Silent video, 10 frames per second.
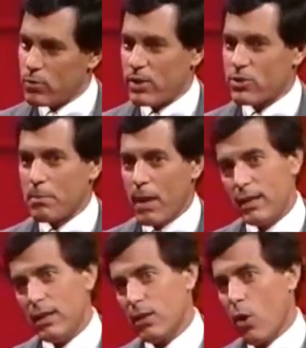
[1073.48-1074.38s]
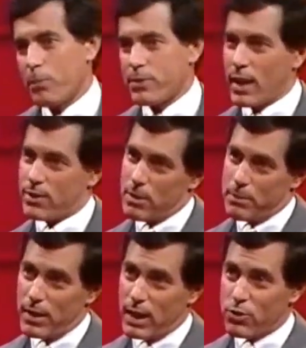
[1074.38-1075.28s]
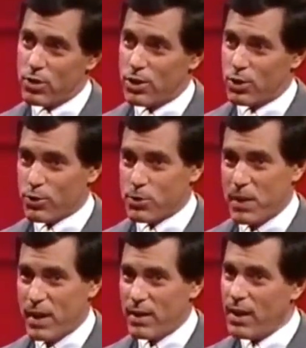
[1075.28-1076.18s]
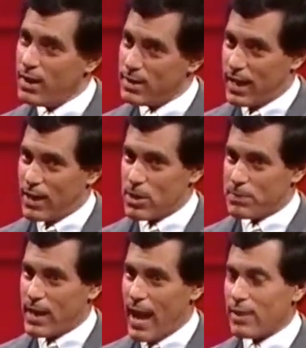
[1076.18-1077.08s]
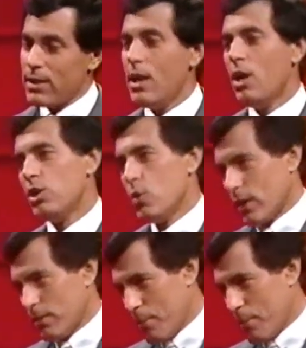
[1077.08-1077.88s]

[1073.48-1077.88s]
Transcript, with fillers: and make some money and hope to get something that gives you an additional spin to catch up to Kathy. You can